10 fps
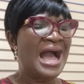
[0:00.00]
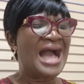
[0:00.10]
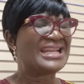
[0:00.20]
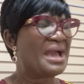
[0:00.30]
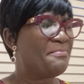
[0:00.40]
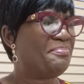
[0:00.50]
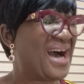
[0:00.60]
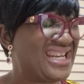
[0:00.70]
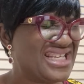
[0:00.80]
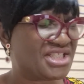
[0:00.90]
And I
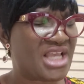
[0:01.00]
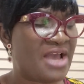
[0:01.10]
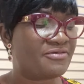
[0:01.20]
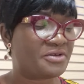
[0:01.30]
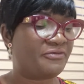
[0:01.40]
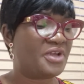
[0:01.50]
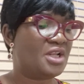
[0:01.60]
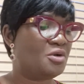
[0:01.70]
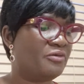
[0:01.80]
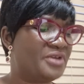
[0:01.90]
banish every
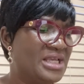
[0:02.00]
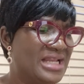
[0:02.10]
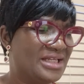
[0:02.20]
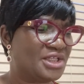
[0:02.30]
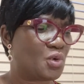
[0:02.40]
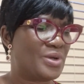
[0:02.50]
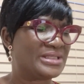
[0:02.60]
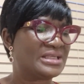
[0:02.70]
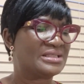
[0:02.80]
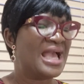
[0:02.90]
feeling of
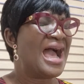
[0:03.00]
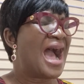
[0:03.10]
inadequacies.